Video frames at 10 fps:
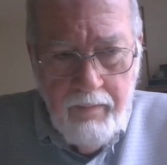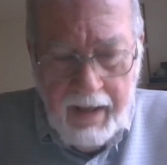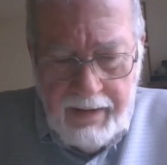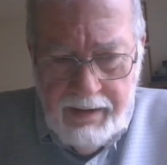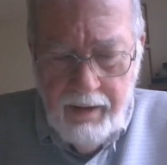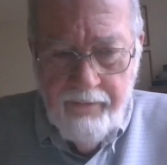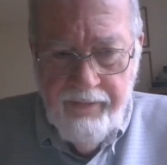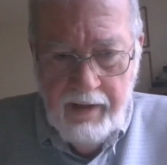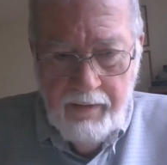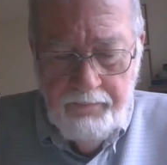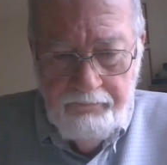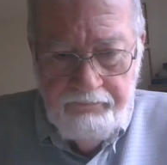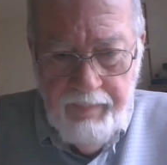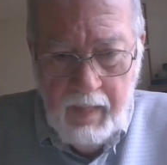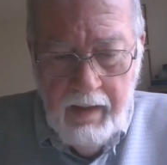Many of them
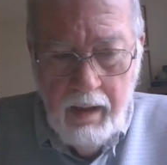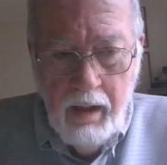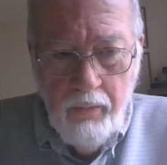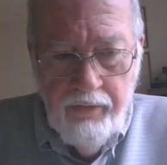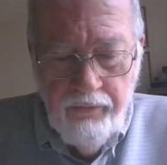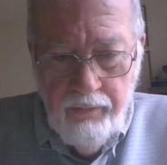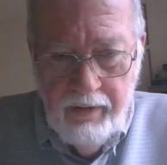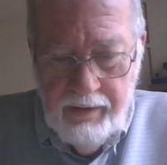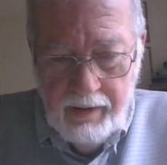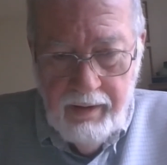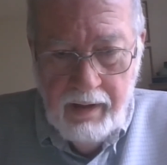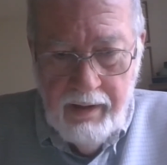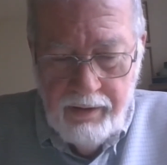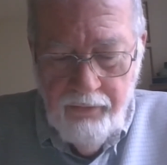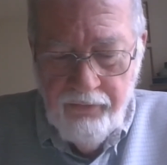are retreating, and I